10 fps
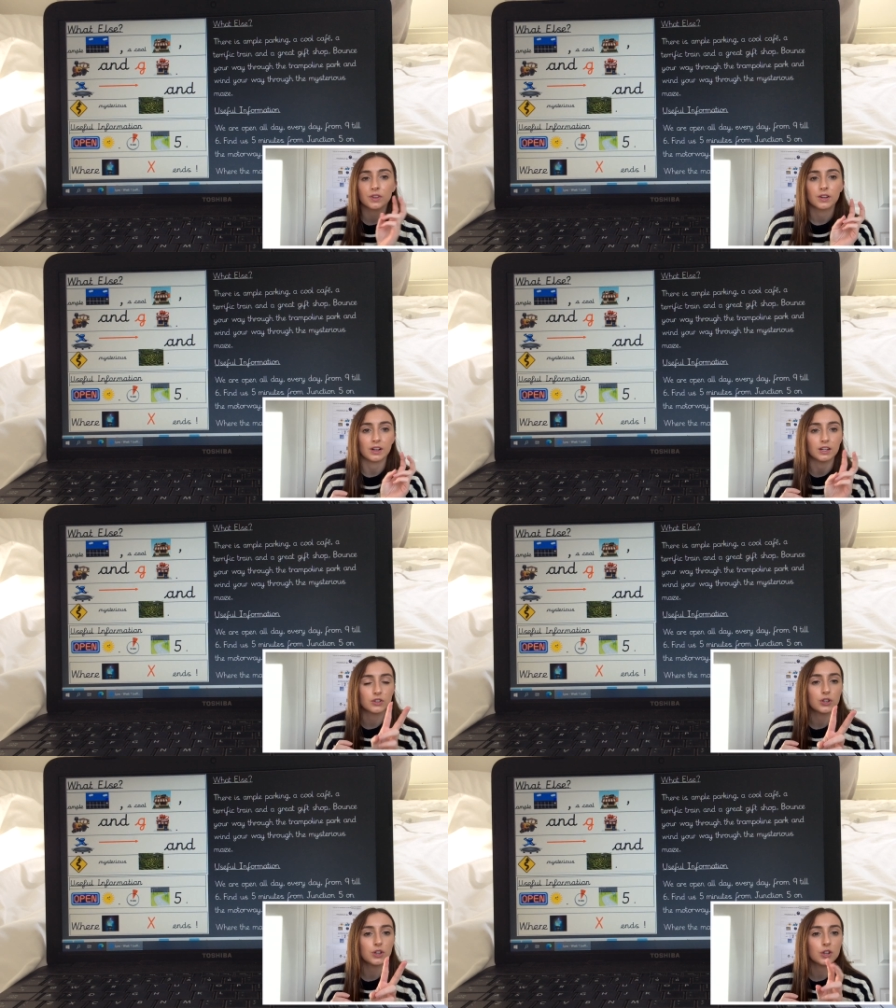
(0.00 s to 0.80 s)
like
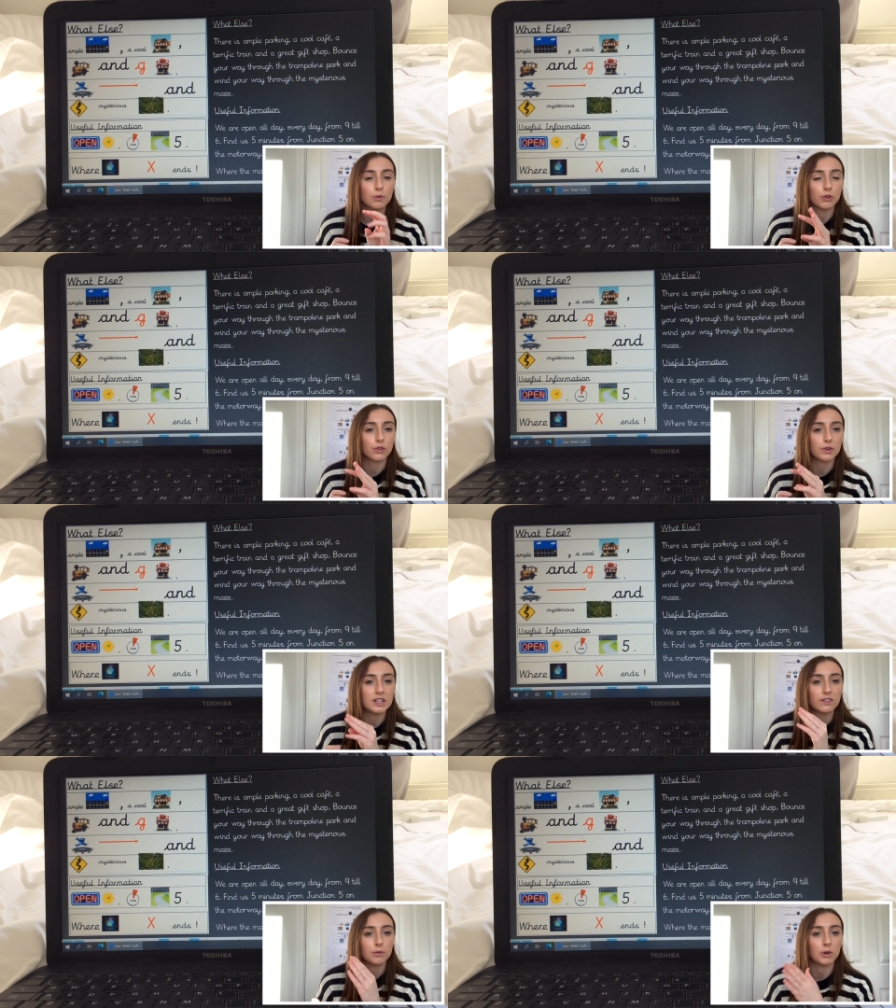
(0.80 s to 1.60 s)
two or three
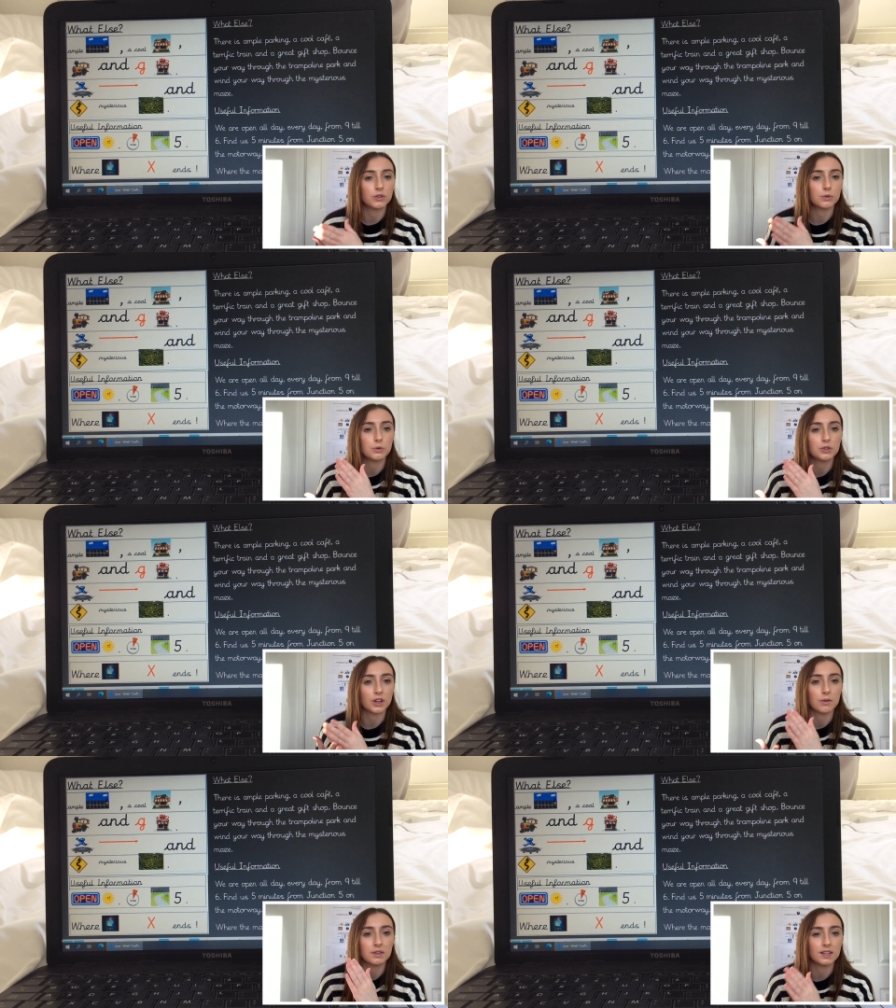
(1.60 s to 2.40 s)
different words all
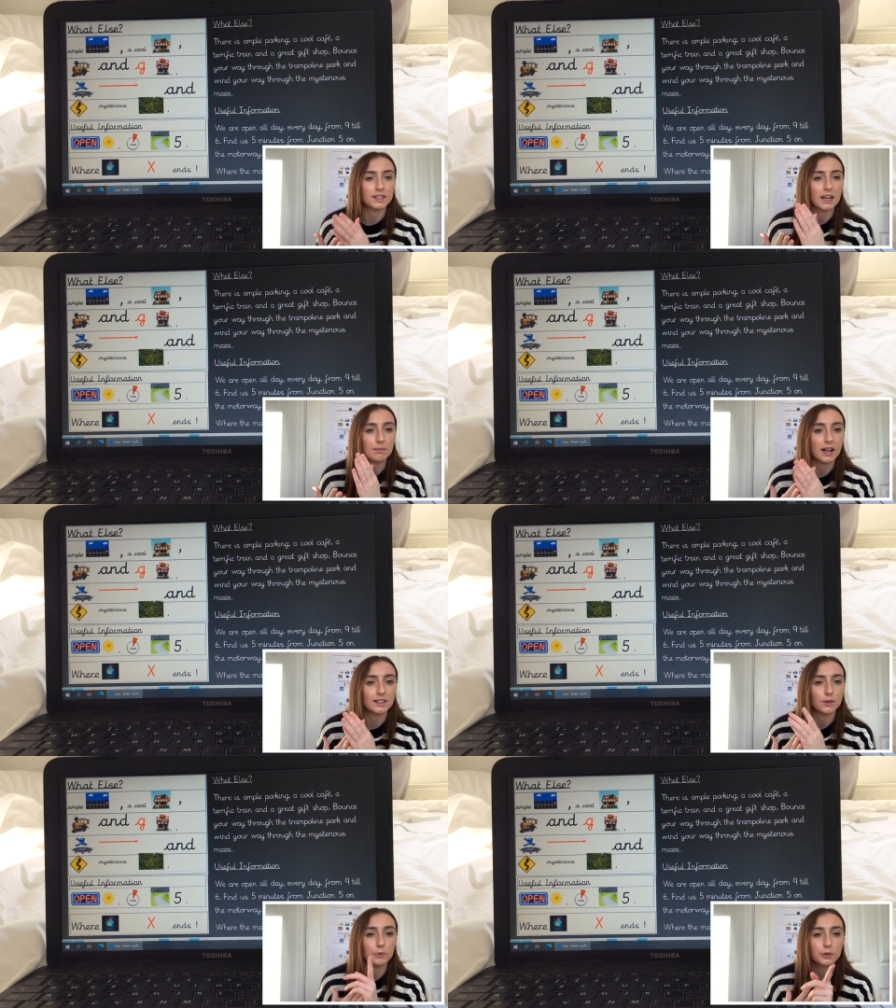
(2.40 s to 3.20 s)
start with the same
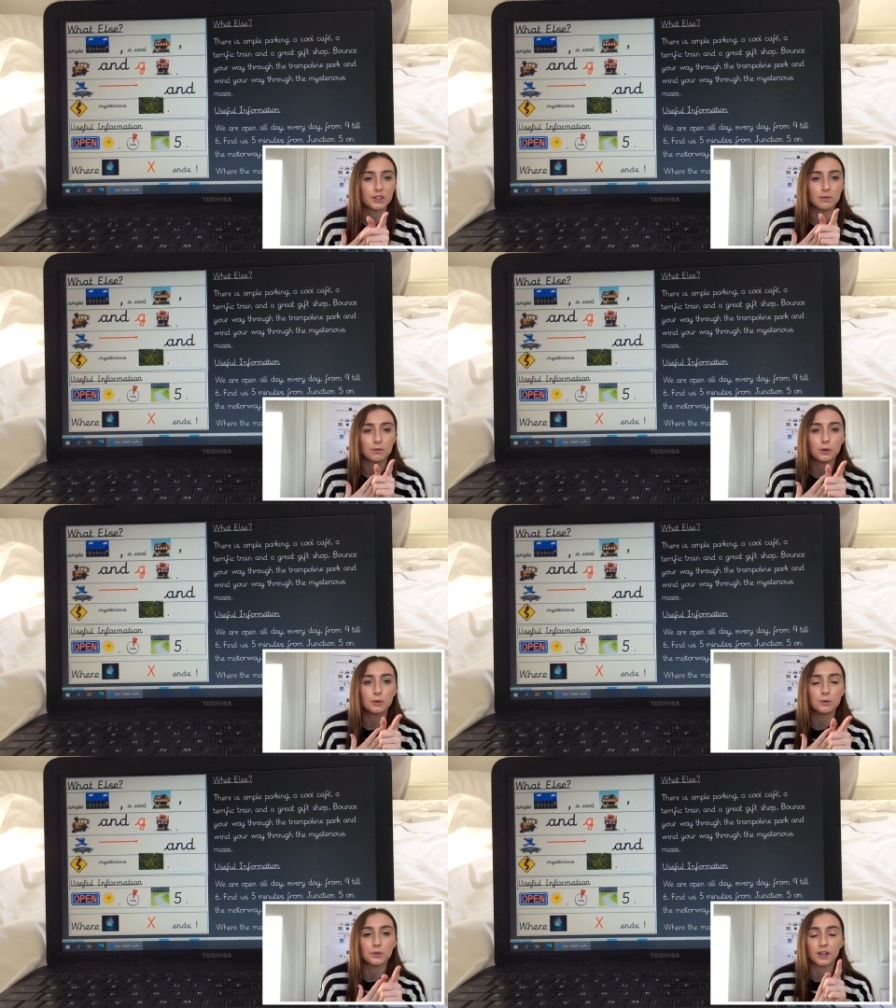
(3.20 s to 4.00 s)
letter, what's it
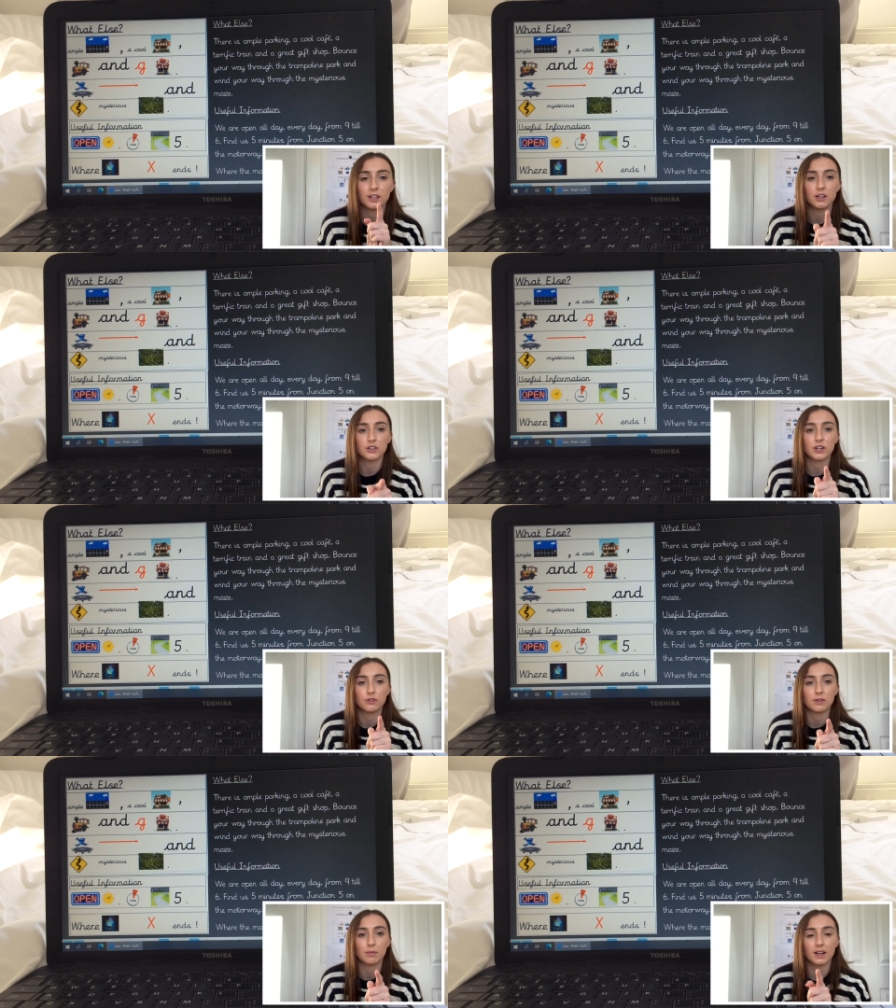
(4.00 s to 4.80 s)
called? I know
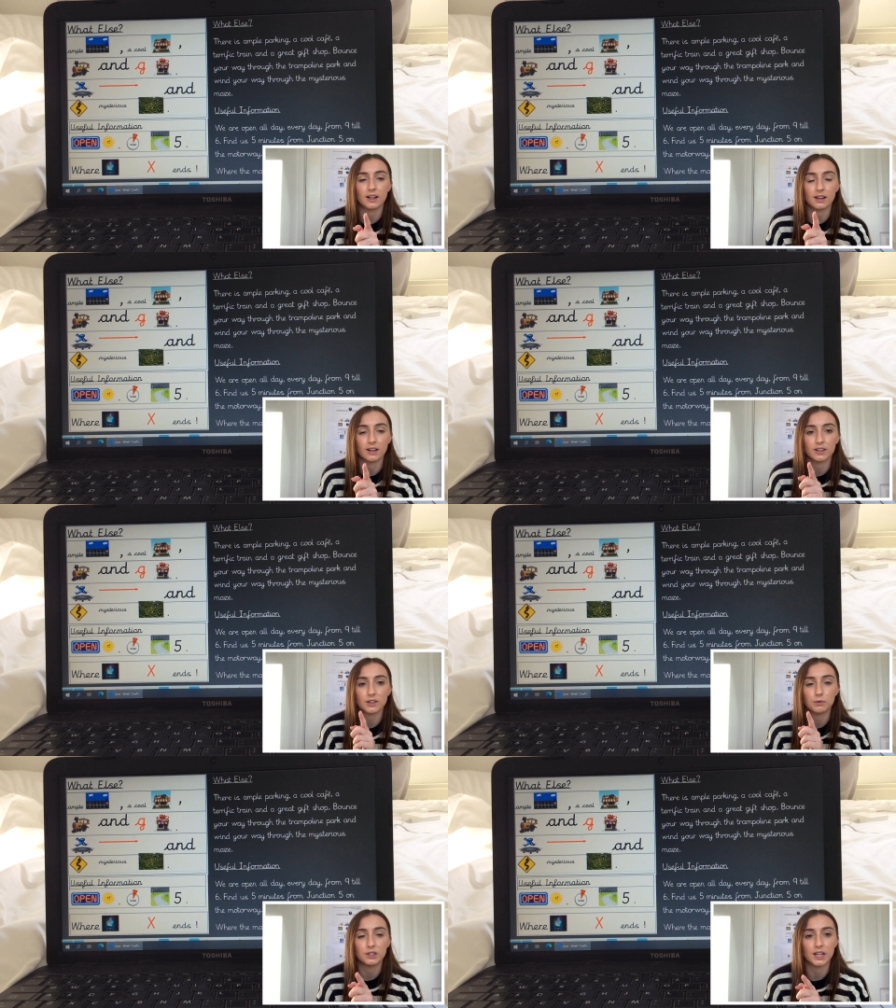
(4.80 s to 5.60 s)
children in my class
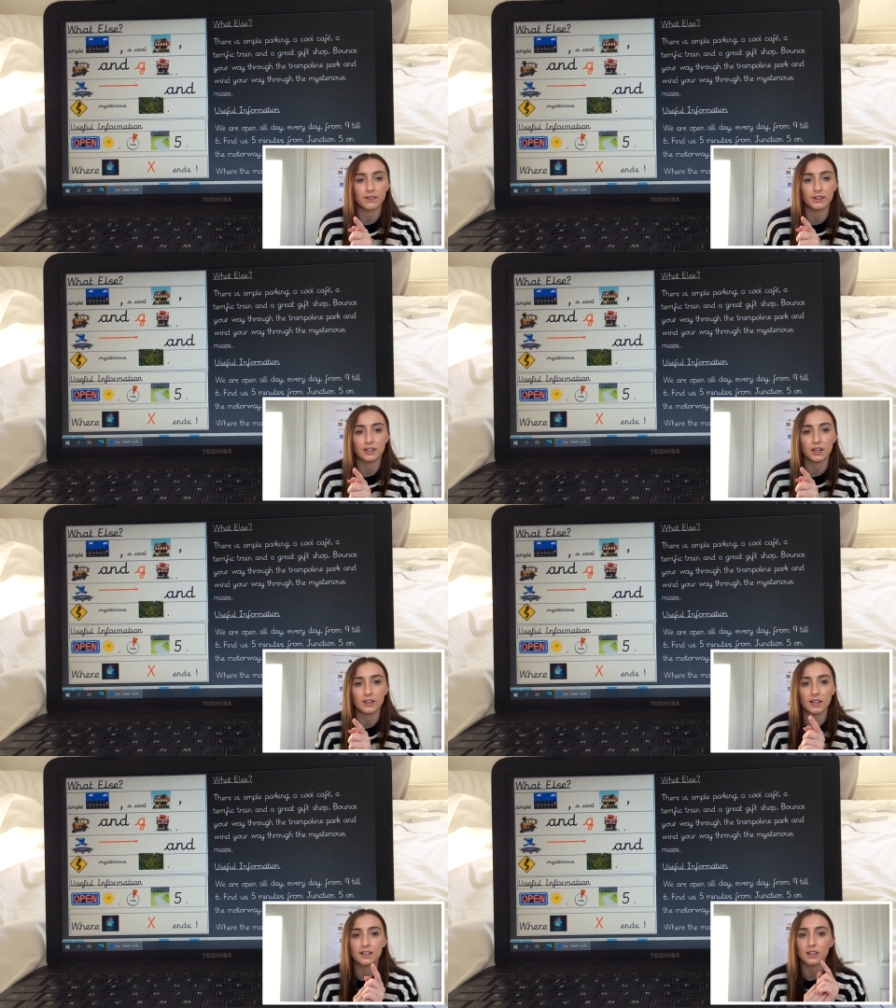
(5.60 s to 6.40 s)
would definitely know
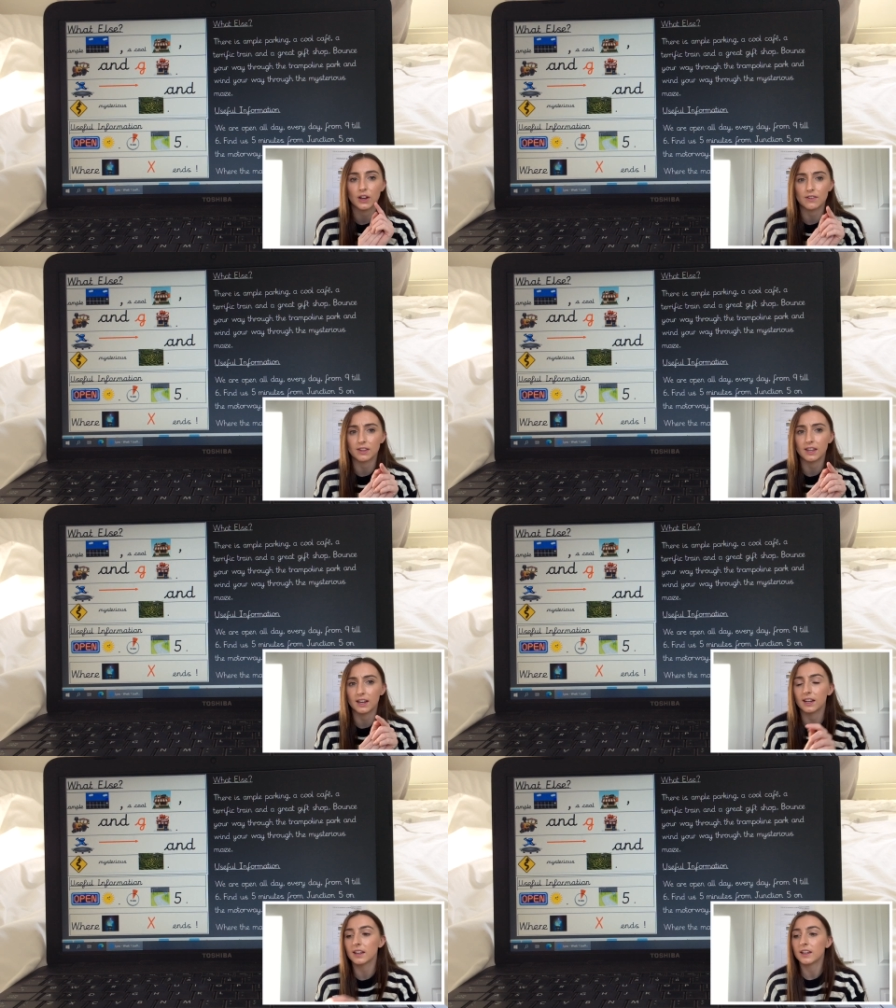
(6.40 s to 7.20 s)
this, so have a
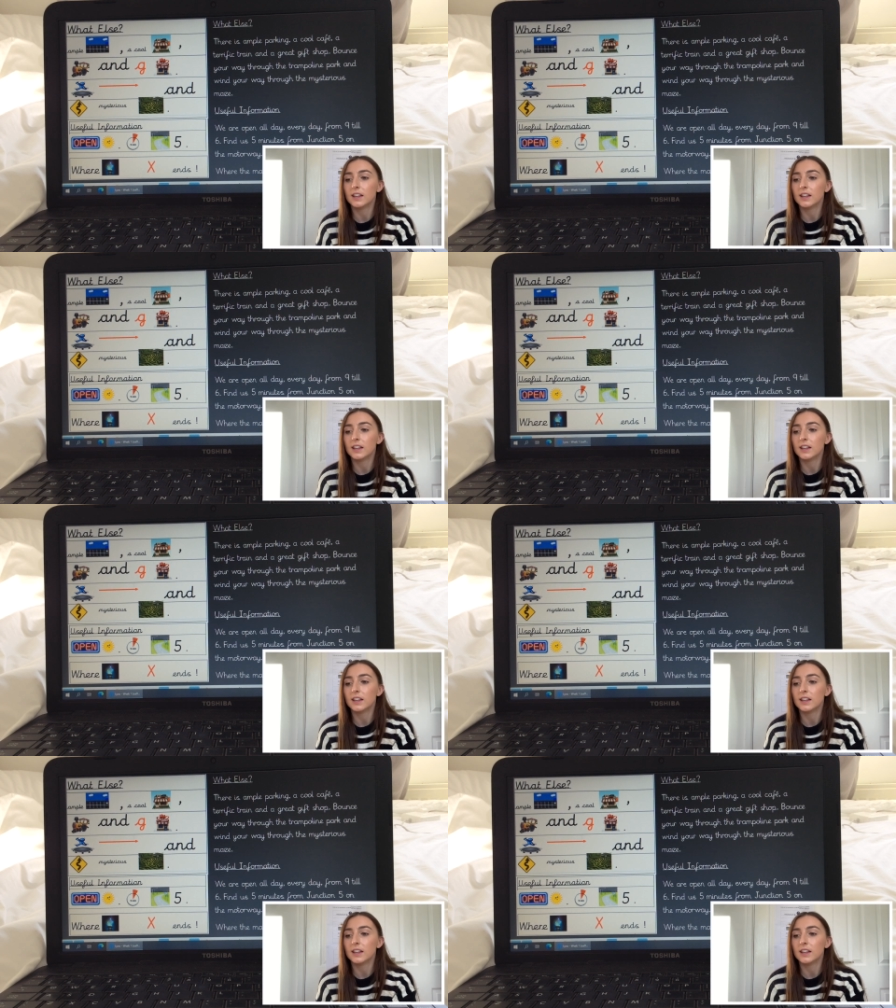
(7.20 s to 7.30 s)
think.